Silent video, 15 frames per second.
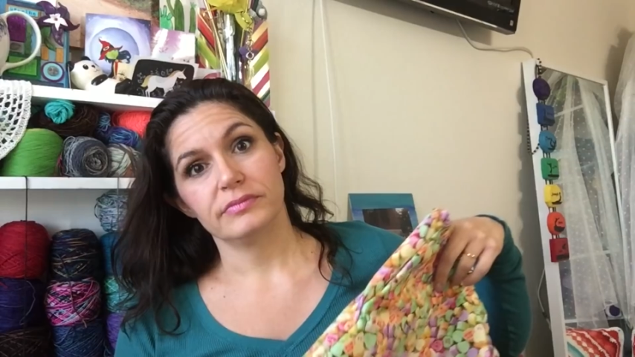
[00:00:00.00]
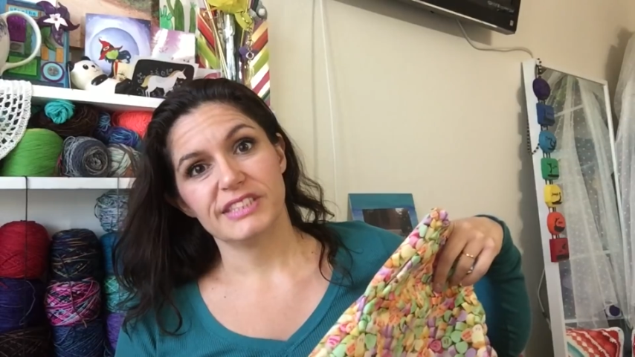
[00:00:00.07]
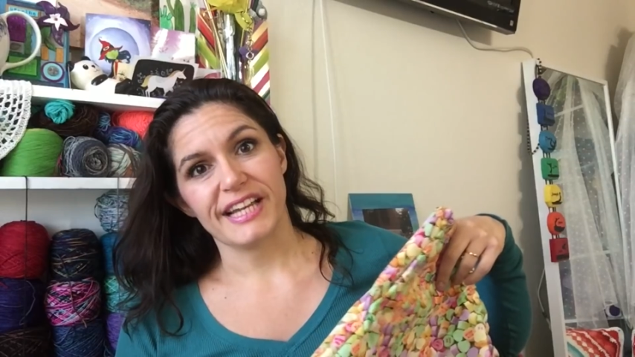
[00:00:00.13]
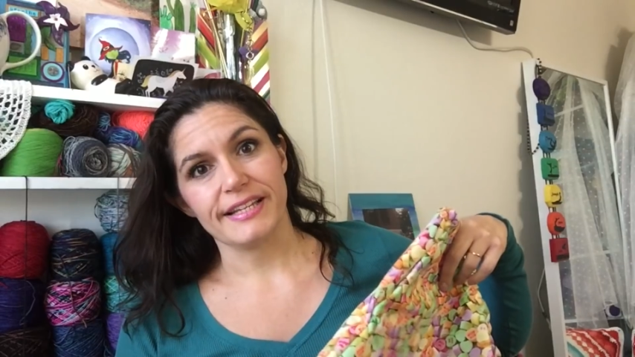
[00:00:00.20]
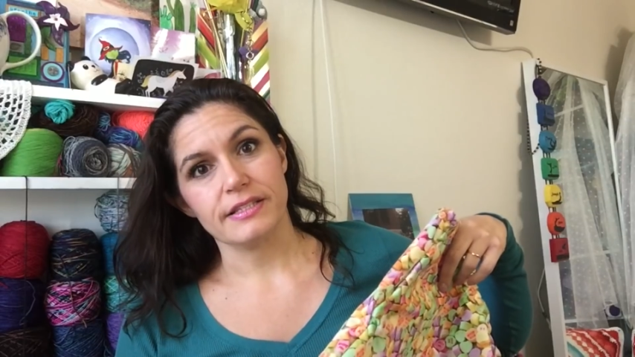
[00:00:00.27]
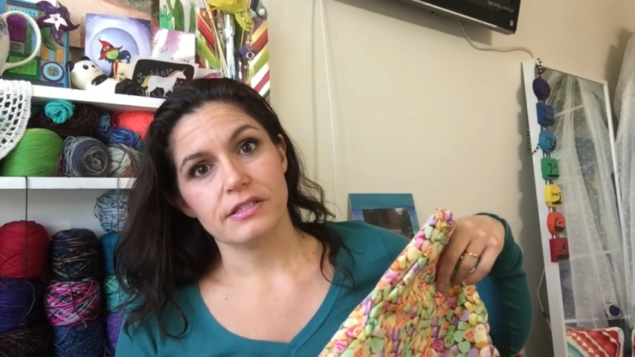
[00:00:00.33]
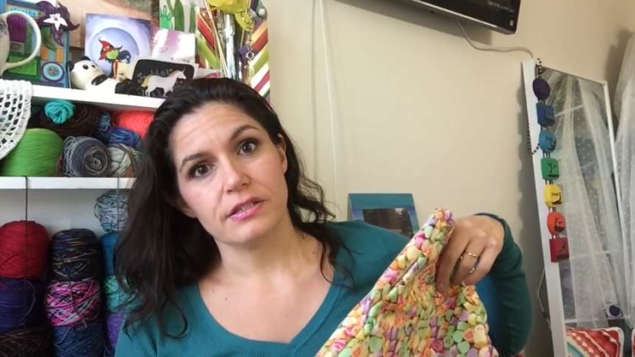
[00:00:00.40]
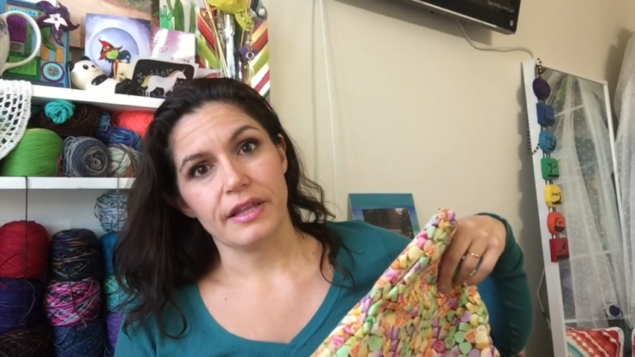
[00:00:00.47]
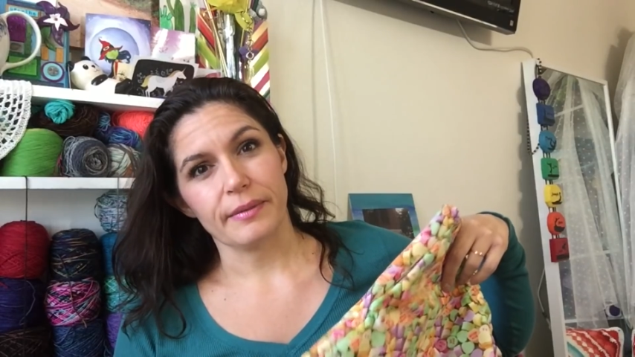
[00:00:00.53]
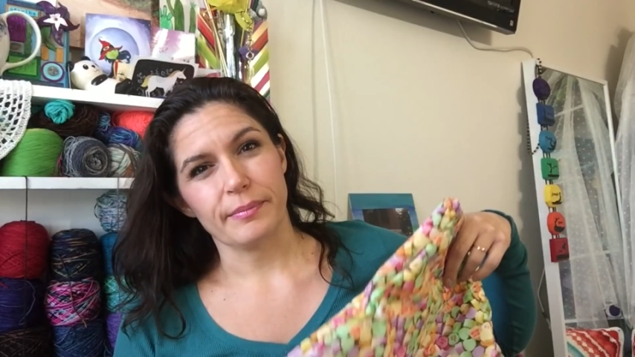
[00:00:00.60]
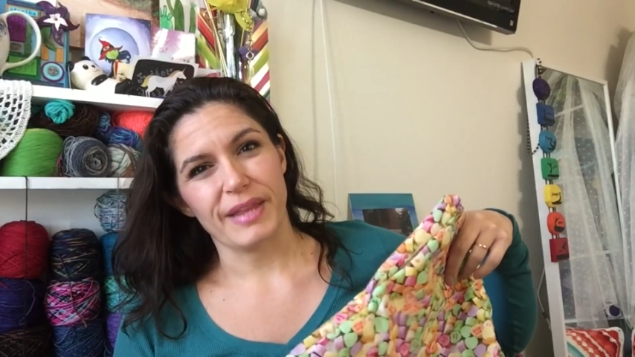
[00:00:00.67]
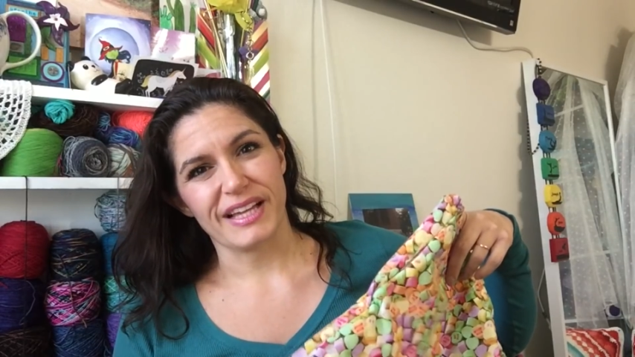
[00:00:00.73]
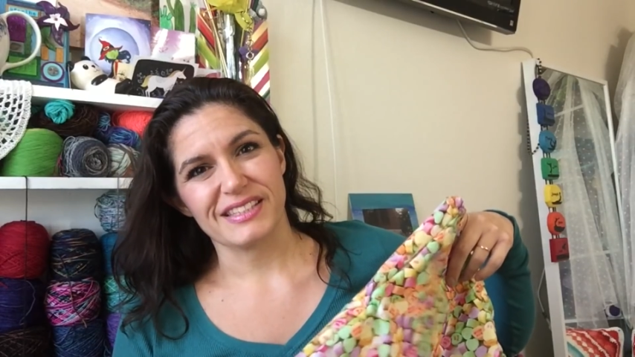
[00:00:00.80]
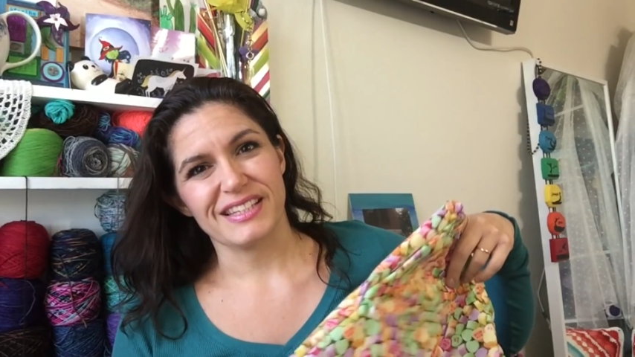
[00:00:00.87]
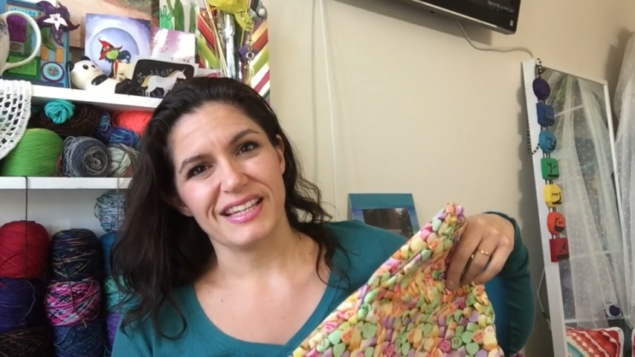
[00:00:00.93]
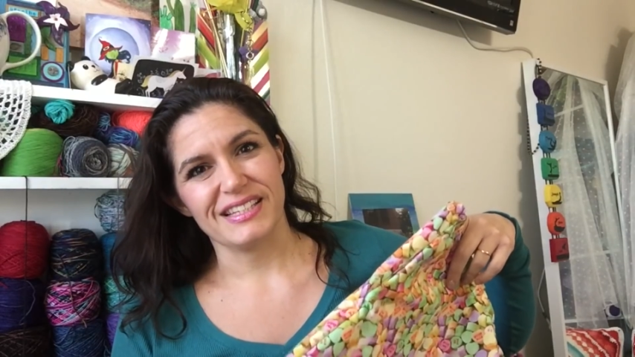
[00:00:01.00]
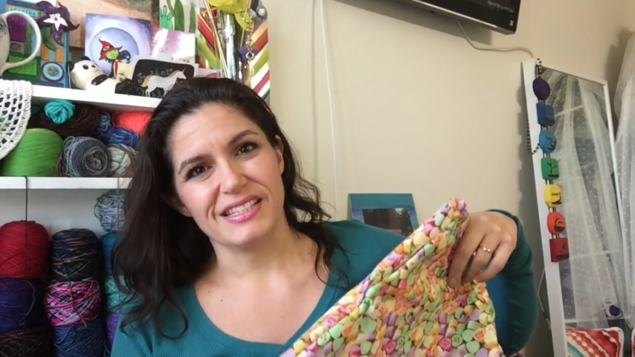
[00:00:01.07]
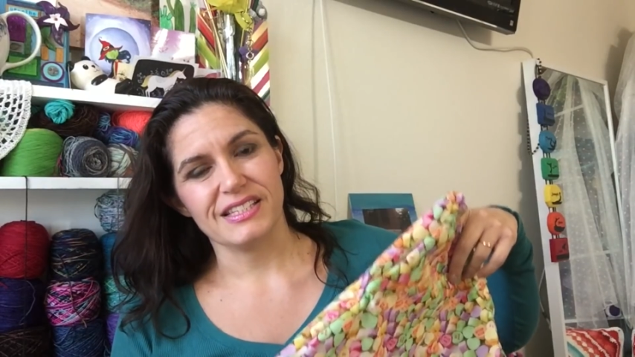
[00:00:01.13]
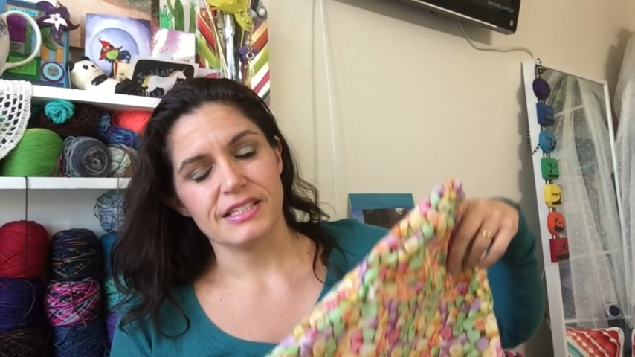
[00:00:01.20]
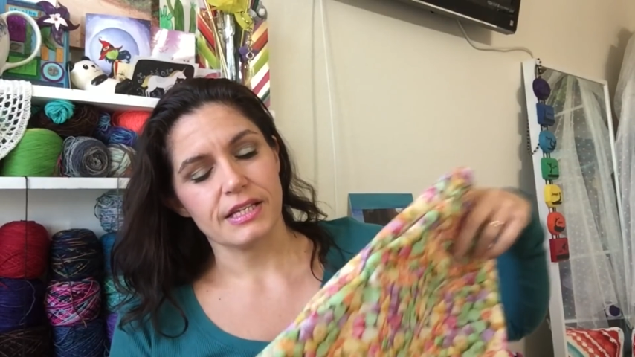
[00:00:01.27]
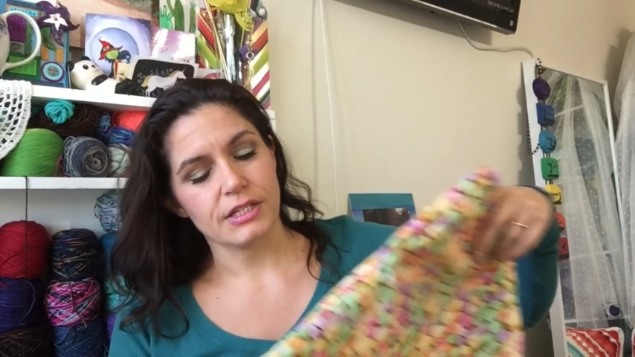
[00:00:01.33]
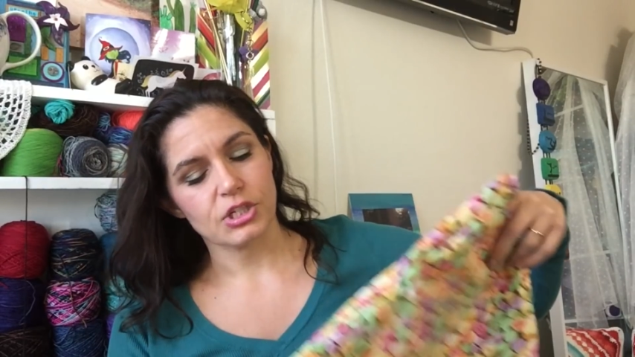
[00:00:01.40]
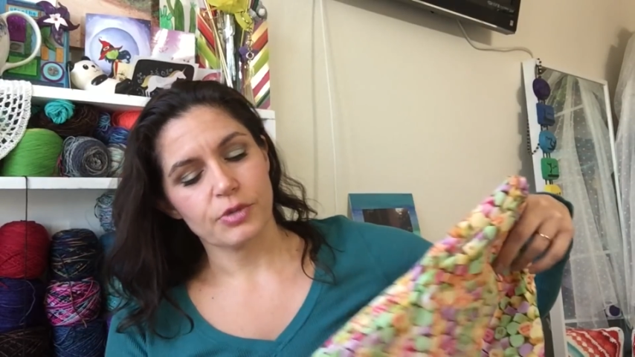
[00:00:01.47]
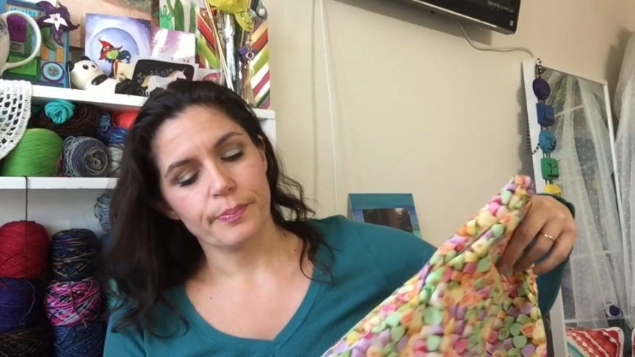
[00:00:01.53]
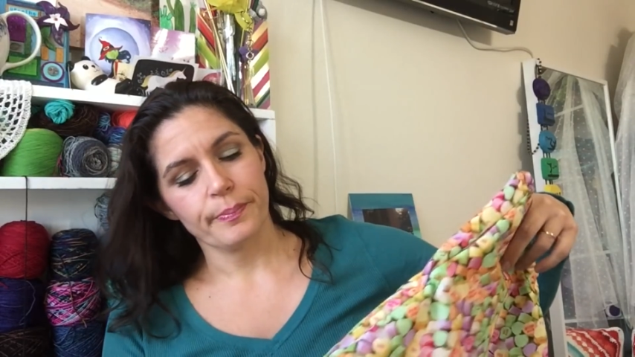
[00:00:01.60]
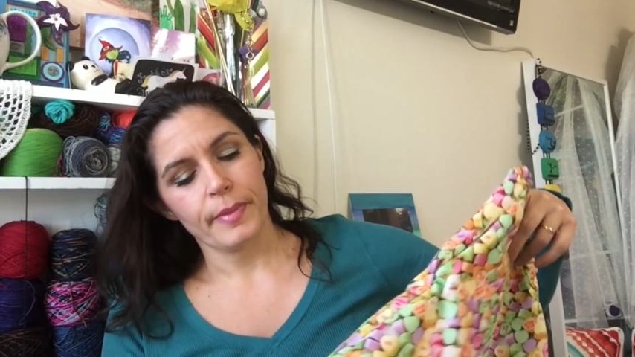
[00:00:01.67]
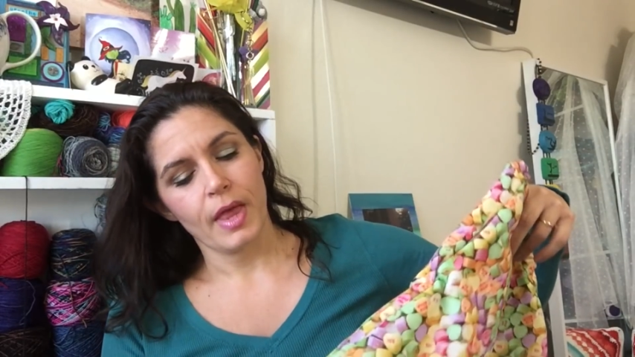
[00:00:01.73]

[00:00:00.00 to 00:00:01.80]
tights, like black tights and such.